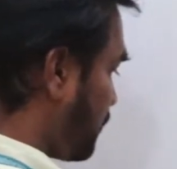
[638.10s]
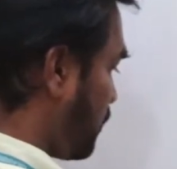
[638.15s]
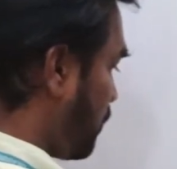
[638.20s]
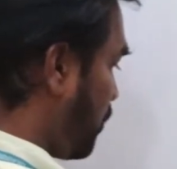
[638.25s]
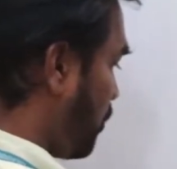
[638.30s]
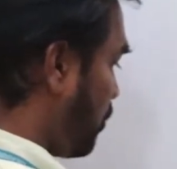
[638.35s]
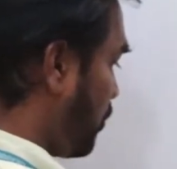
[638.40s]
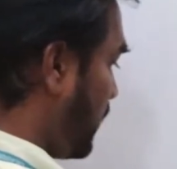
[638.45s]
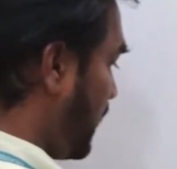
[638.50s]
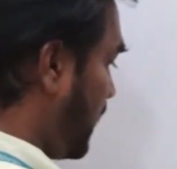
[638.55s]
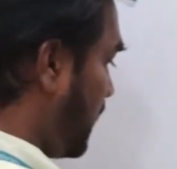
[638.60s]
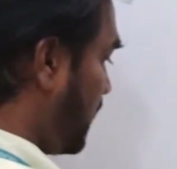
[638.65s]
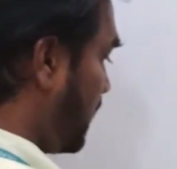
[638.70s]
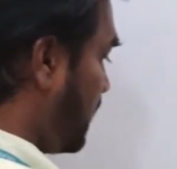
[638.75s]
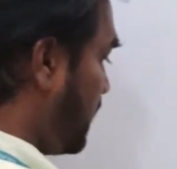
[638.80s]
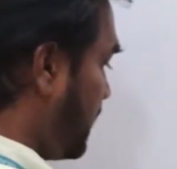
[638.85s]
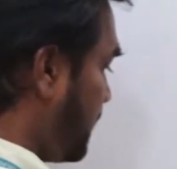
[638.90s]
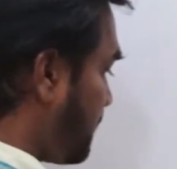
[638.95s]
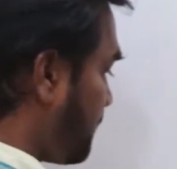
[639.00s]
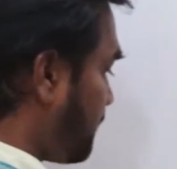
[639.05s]

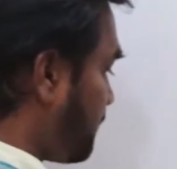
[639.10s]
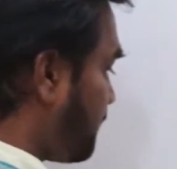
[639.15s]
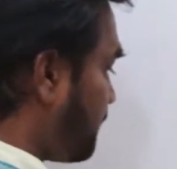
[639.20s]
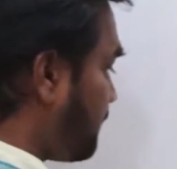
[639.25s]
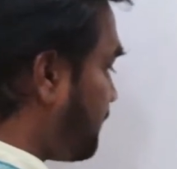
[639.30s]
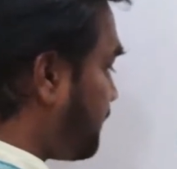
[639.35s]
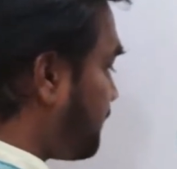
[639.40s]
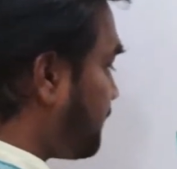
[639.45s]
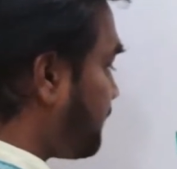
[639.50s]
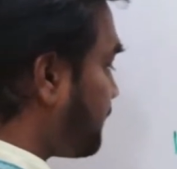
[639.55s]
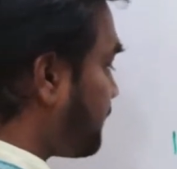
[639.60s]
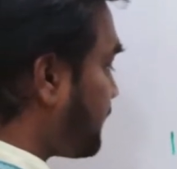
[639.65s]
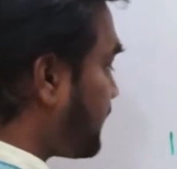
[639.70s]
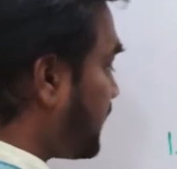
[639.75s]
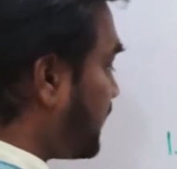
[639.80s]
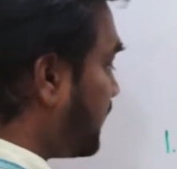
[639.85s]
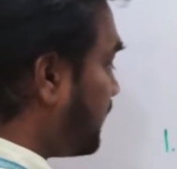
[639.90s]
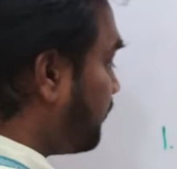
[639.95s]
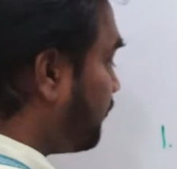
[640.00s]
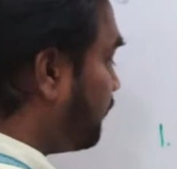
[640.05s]
OA
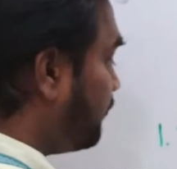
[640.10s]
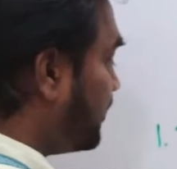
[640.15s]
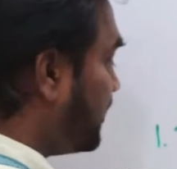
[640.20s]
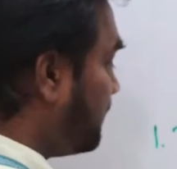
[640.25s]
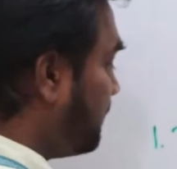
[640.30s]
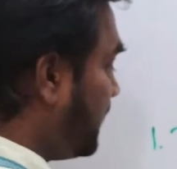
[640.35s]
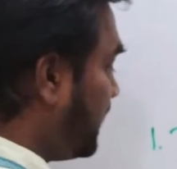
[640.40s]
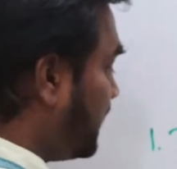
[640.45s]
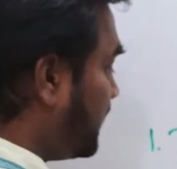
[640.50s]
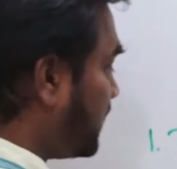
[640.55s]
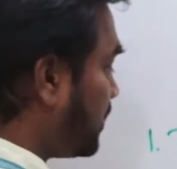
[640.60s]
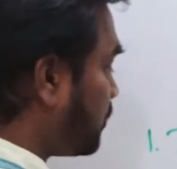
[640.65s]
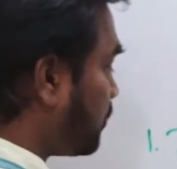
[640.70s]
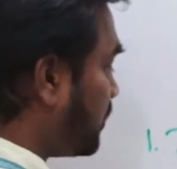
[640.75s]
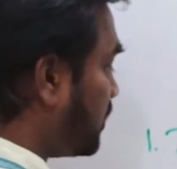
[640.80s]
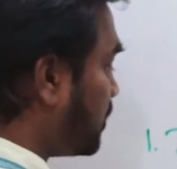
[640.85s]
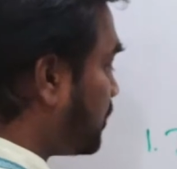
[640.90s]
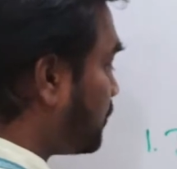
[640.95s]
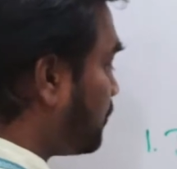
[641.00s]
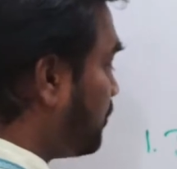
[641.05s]
will be
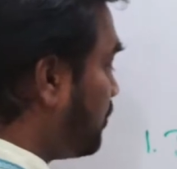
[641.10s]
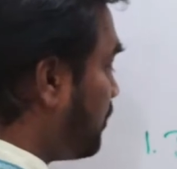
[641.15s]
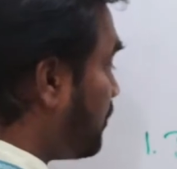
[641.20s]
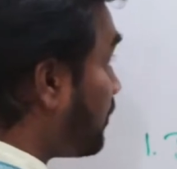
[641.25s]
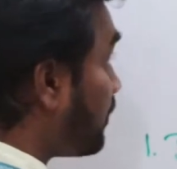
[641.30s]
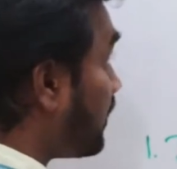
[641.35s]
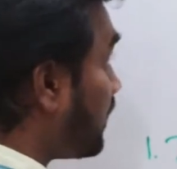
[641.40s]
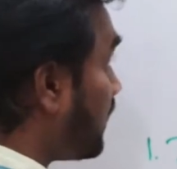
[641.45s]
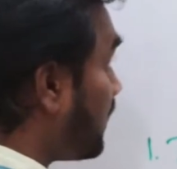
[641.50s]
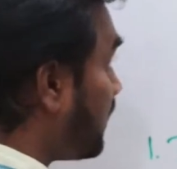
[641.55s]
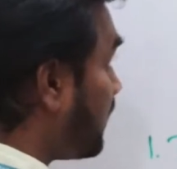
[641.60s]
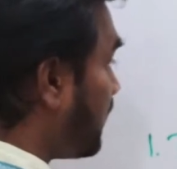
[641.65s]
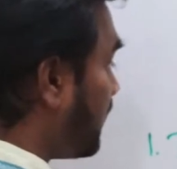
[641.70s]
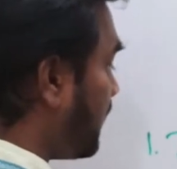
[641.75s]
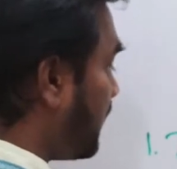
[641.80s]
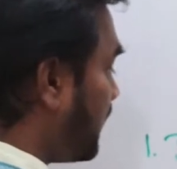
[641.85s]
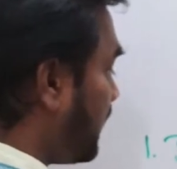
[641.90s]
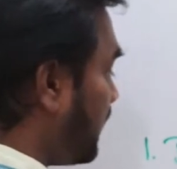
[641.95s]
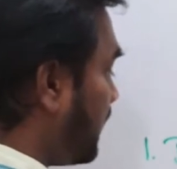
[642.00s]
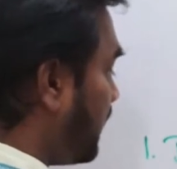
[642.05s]
equal to
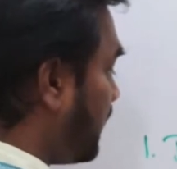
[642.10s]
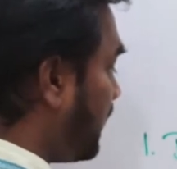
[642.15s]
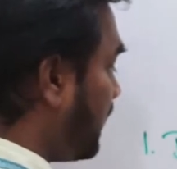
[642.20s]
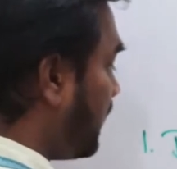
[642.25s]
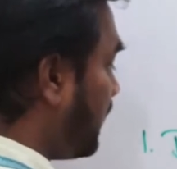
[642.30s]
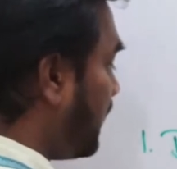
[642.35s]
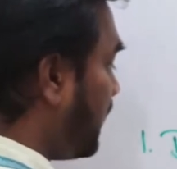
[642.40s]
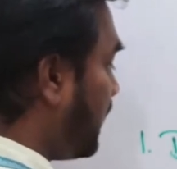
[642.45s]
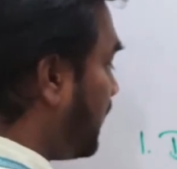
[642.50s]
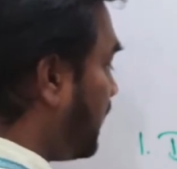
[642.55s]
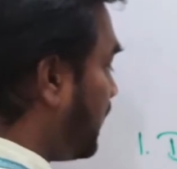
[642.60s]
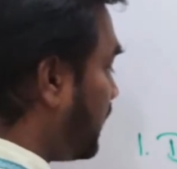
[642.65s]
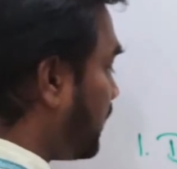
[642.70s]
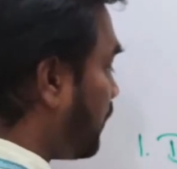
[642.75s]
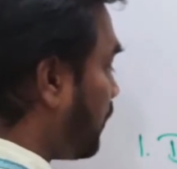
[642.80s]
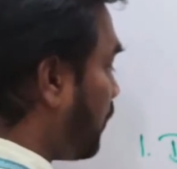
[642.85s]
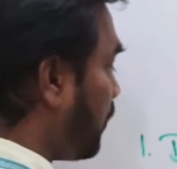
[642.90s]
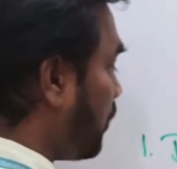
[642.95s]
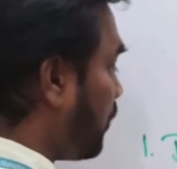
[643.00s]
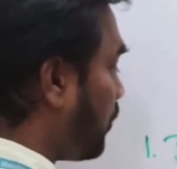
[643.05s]

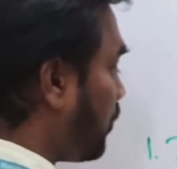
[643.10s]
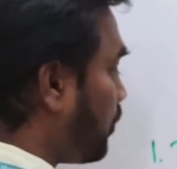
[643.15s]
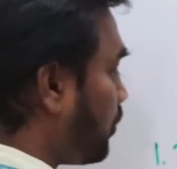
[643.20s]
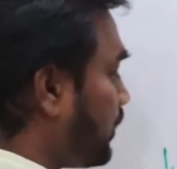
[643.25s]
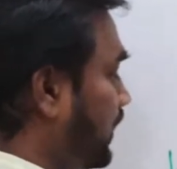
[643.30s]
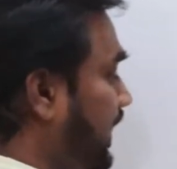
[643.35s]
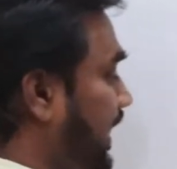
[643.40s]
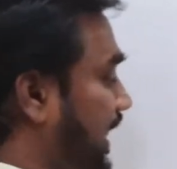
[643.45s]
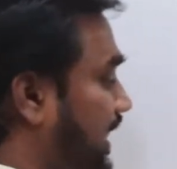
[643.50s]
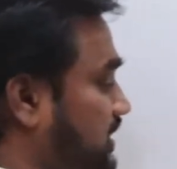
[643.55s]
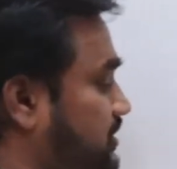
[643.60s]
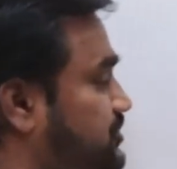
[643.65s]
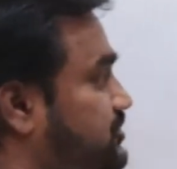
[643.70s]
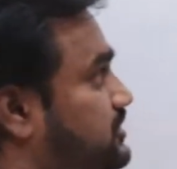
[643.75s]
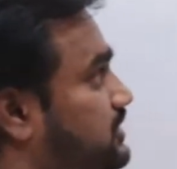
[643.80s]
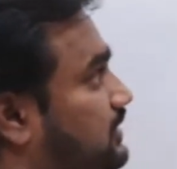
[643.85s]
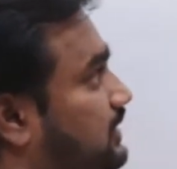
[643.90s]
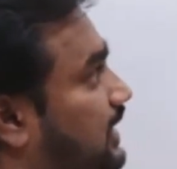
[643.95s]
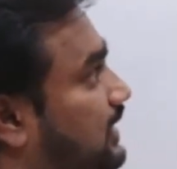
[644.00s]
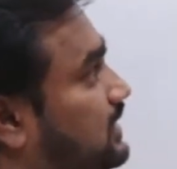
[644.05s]
AO
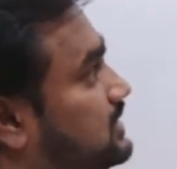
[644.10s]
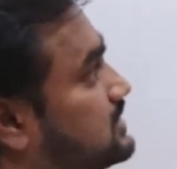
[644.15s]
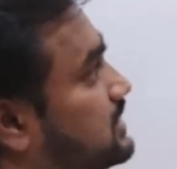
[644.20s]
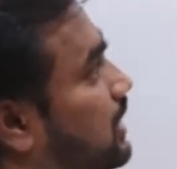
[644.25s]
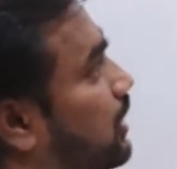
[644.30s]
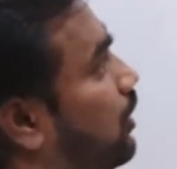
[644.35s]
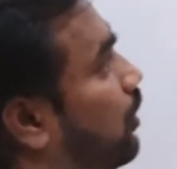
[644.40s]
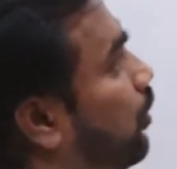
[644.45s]
dash. That is,